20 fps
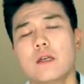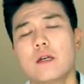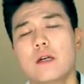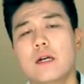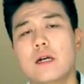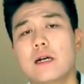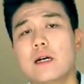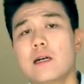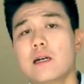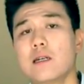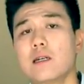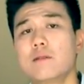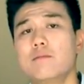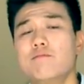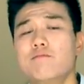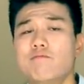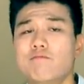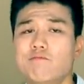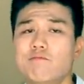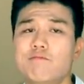
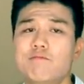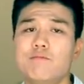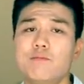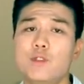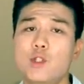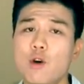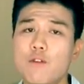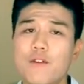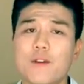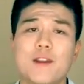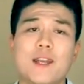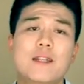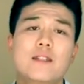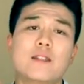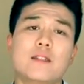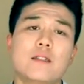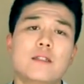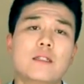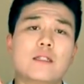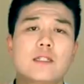Don't forget
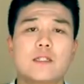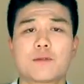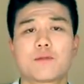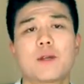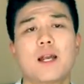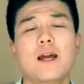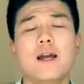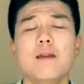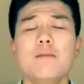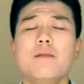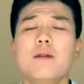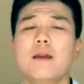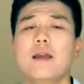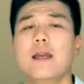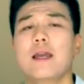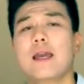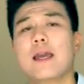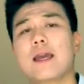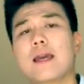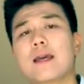to subscribe,
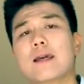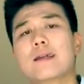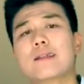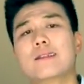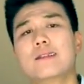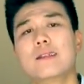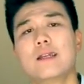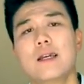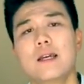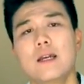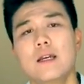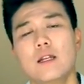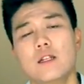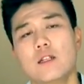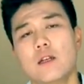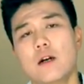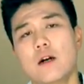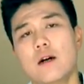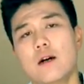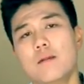and
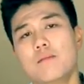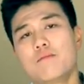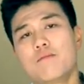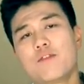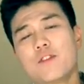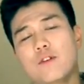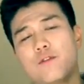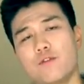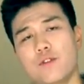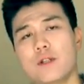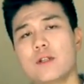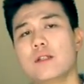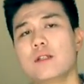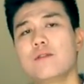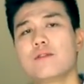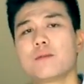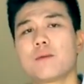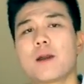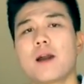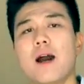feel free to
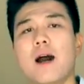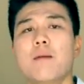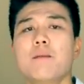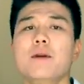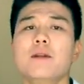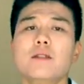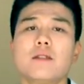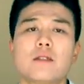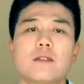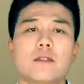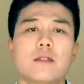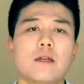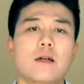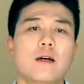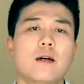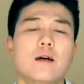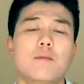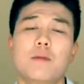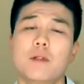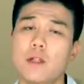leave some comments
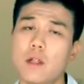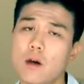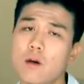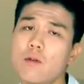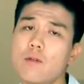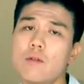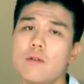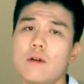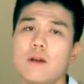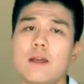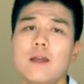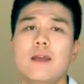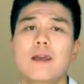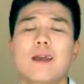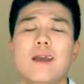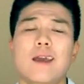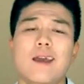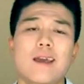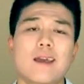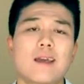below,
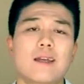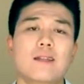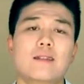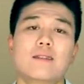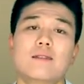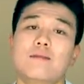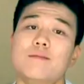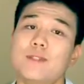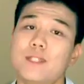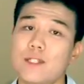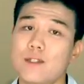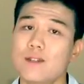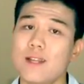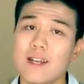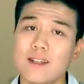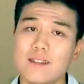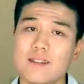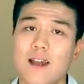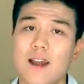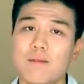and see you
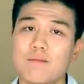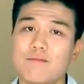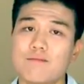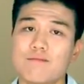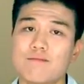next time.